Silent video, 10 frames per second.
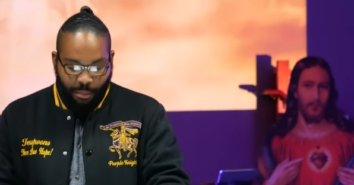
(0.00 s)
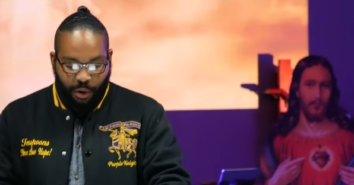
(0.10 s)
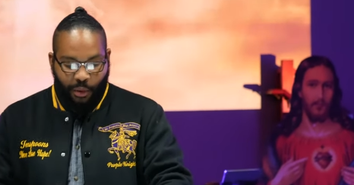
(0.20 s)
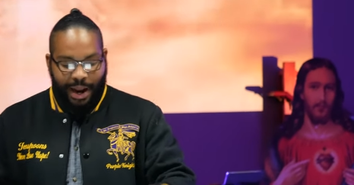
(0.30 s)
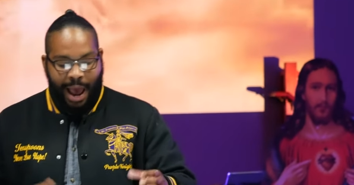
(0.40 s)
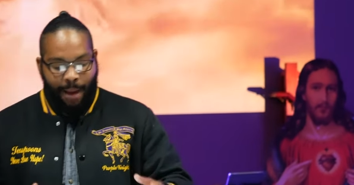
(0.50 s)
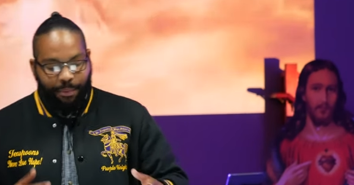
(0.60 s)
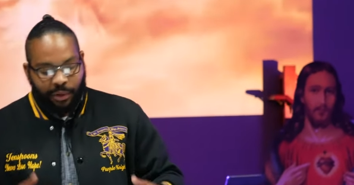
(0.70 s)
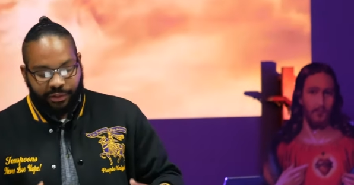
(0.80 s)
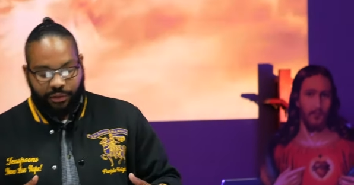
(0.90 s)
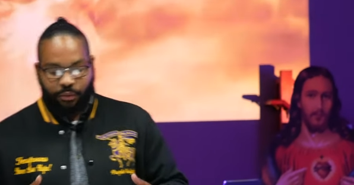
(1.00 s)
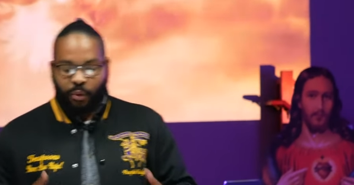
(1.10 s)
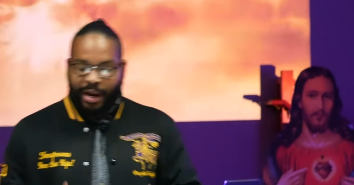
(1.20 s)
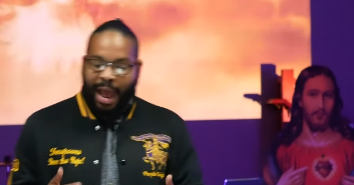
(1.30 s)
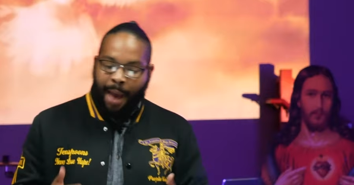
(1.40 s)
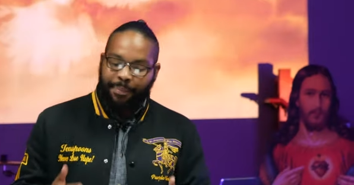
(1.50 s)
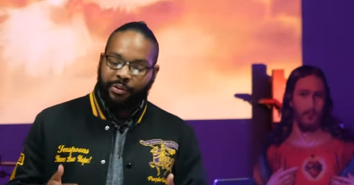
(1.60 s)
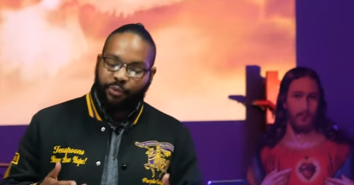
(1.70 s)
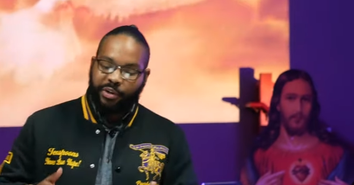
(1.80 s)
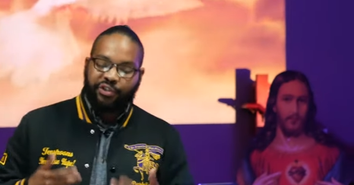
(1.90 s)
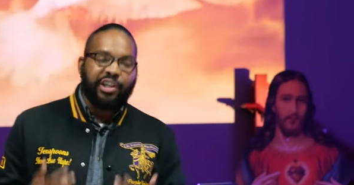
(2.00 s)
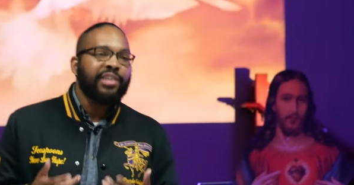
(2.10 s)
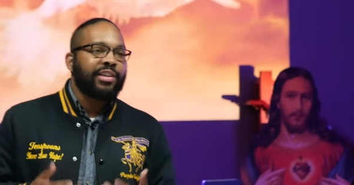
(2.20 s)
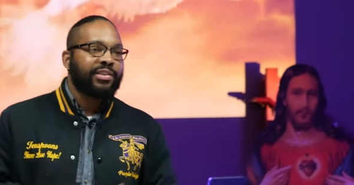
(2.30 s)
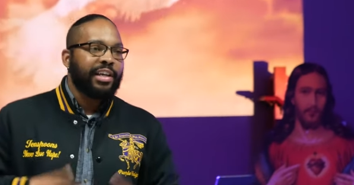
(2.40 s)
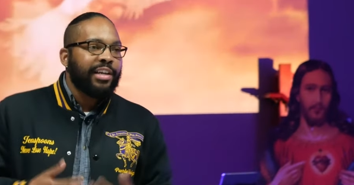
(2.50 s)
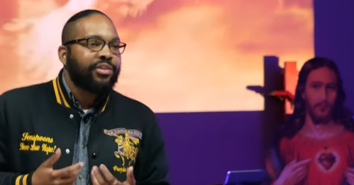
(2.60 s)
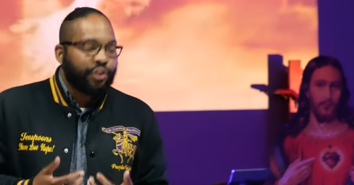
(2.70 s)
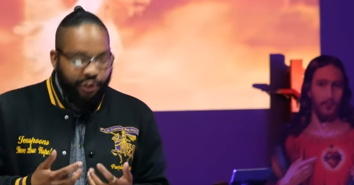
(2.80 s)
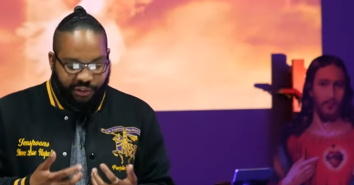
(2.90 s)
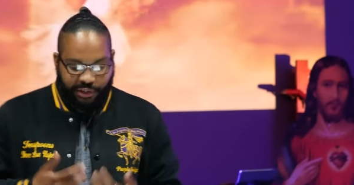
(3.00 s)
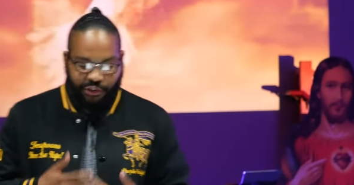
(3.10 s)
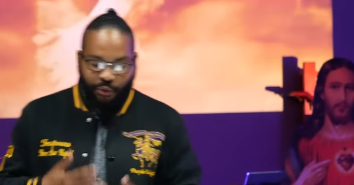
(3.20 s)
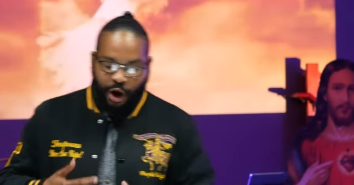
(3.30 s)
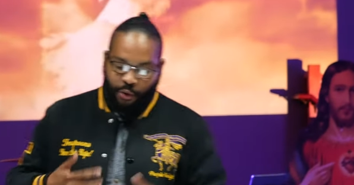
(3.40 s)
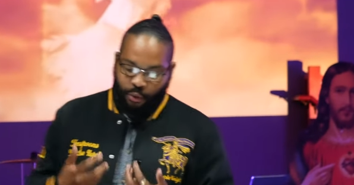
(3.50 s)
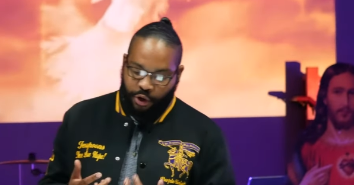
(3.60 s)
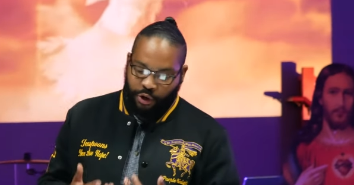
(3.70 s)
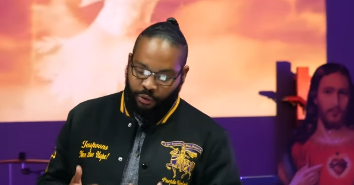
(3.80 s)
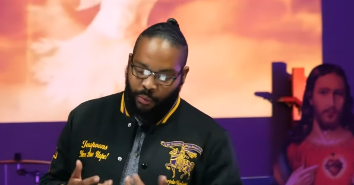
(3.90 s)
Speaker 1: But what happens, what happens when Jesus enters into our world?